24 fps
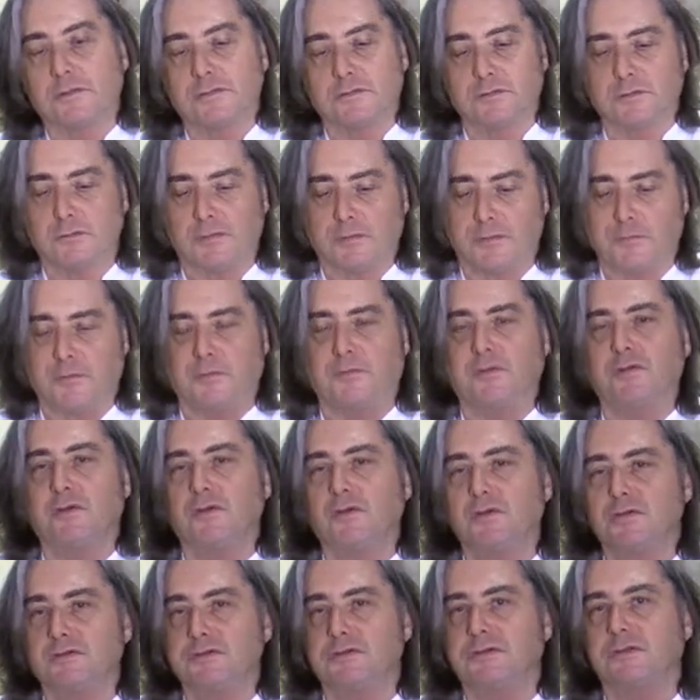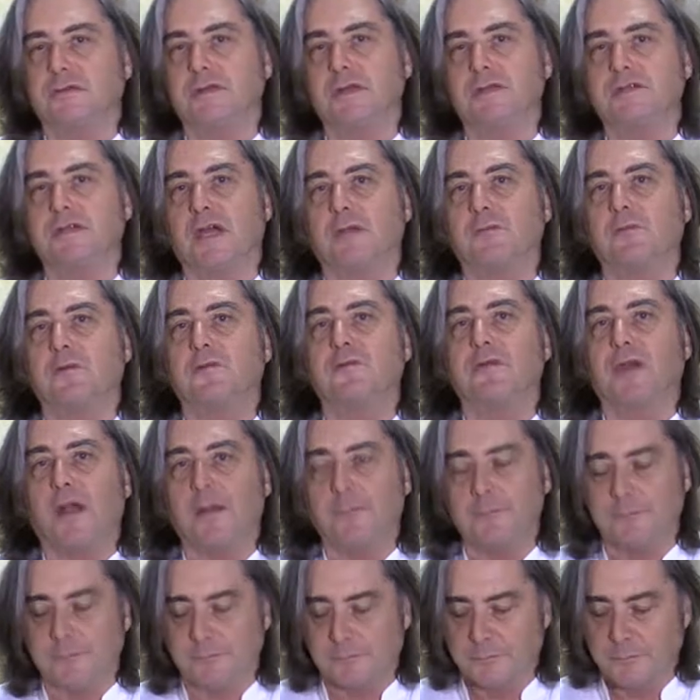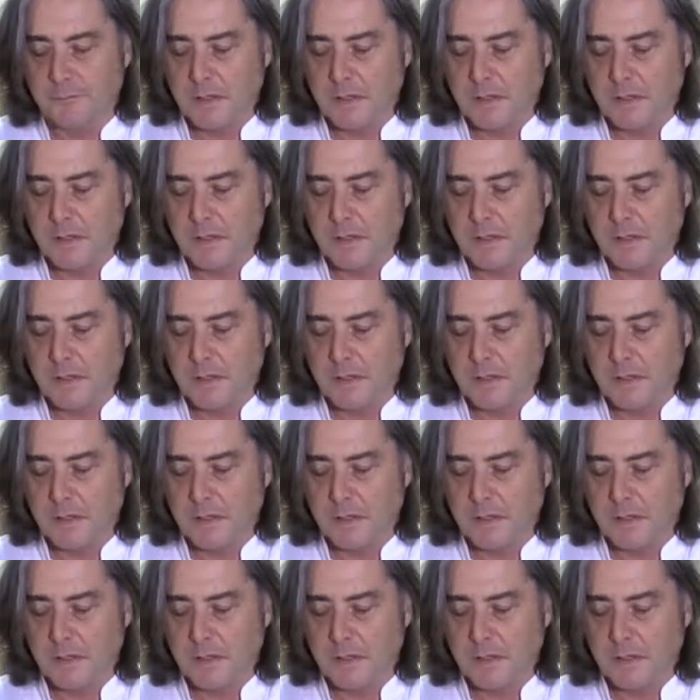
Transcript: to reproduce this type of drum,